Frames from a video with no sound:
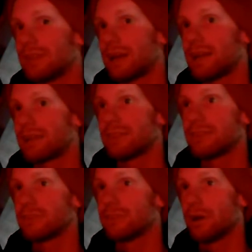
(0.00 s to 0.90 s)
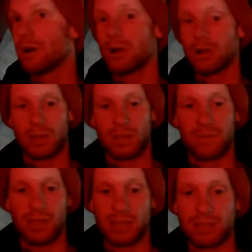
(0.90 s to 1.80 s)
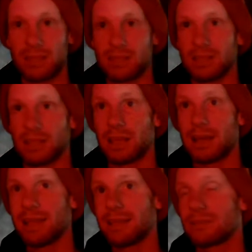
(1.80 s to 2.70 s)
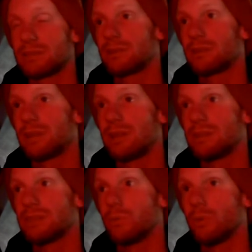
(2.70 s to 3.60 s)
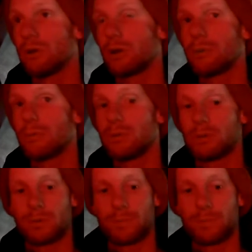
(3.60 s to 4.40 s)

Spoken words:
light, because it is the dark. Is it light? Is it workable?